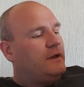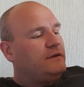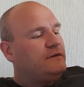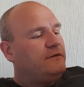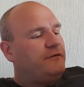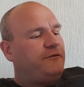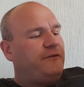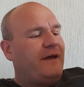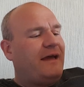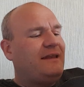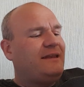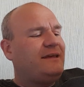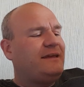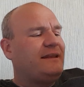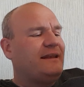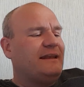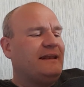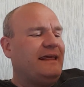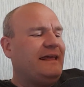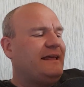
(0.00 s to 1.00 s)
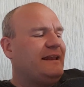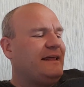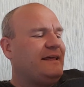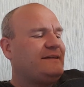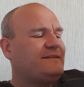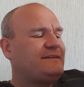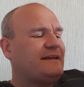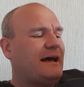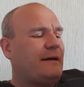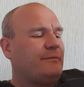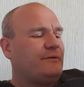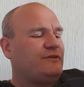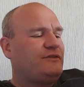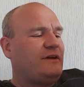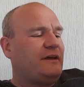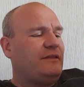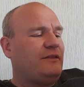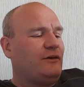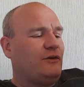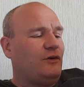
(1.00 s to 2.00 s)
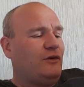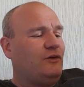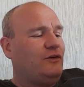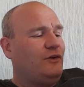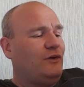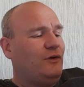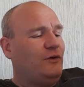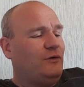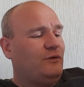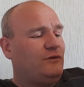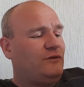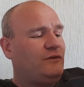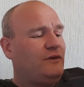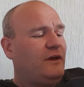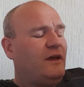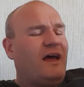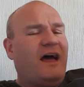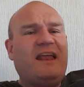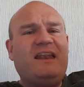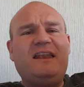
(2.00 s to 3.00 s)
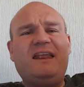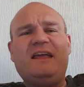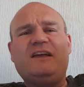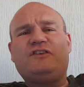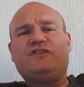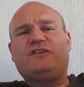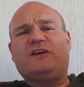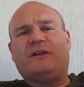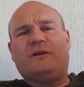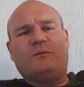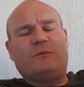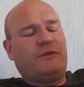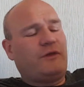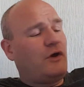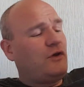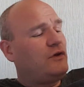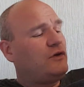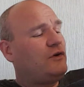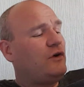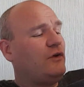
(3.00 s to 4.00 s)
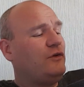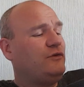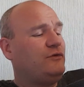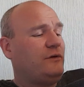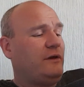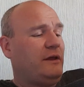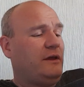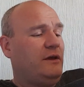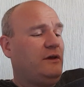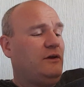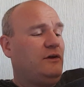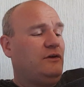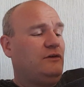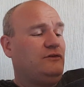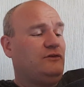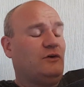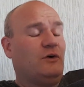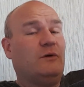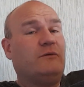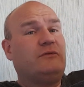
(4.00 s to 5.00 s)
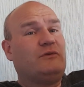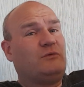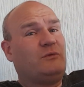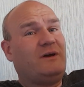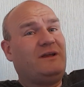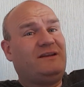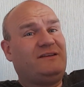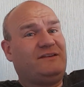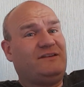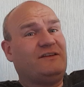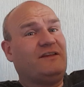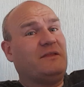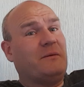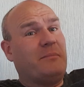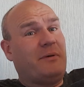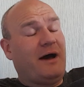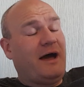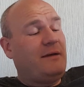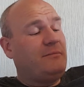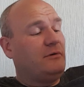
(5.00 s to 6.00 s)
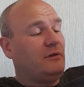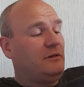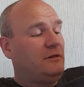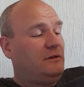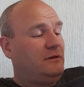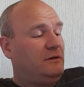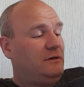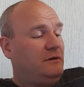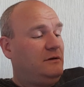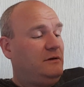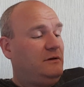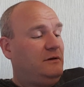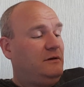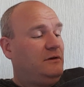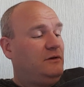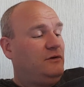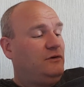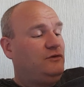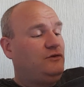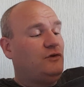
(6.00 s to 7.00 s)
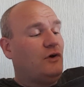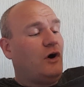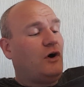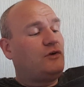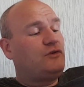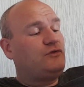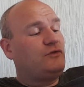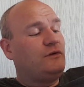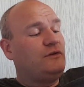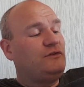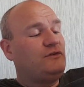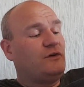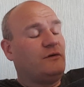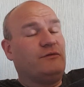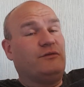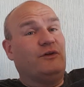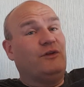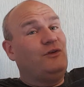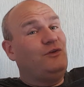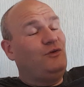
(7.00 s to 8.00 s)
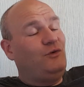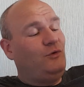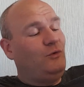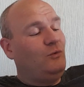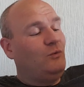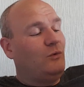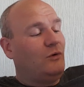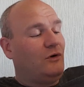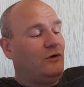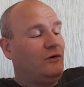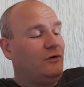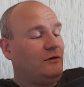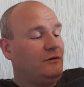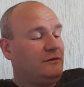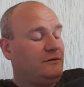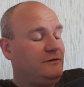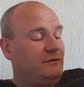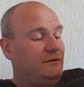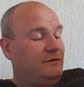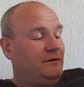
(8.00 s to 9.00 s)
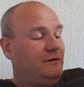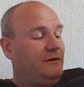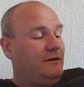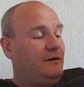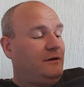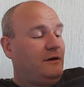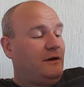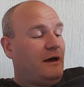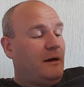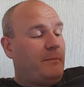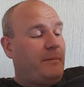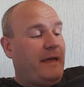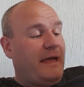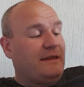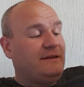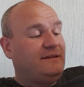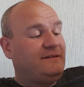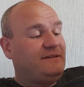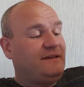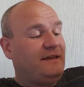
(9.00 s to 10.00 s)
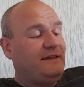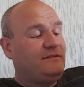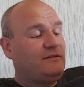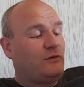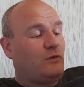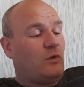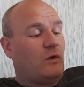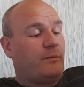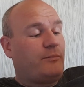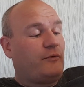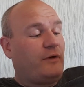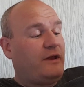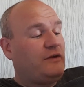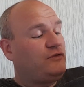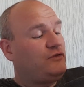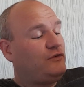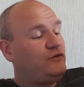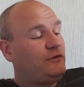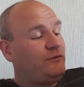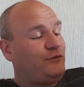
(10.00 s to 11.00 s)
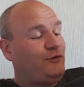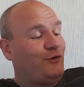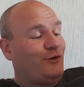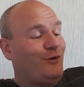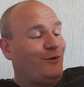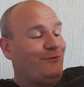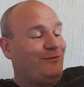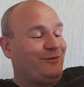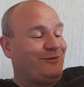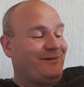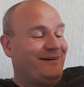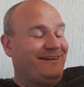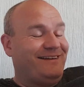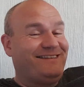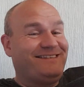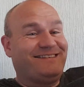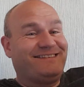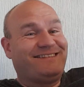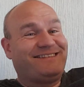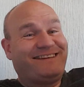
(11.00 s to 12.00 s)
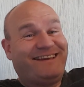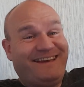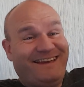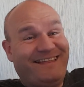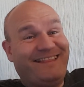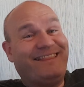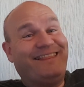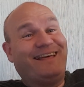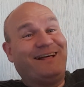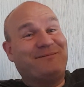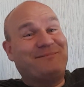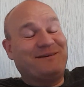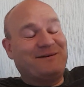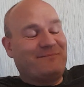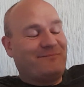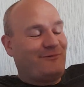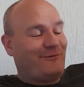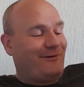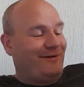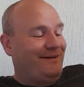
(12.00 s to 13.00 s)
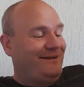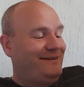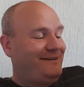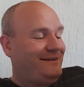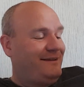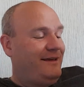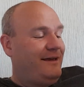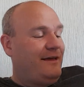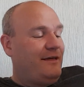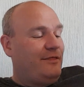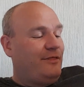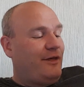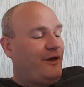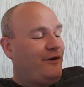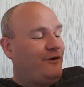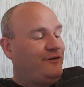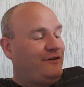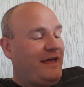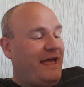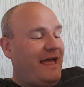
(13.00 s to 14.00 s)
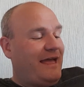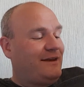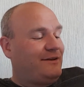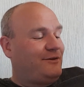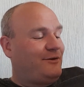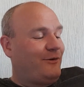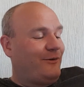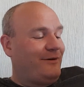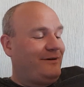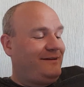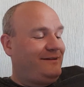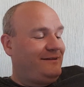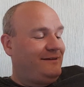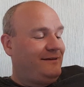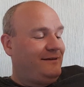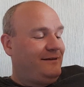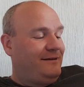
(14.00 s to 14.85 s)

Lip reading: Defending and legally establishing the good news. A nation without a country. Jehovah's Witnesses and the Bible. Doctrines of the New World. Appendices, the corporations of Jehovah's Witnesses. They'll be important. Their day in court.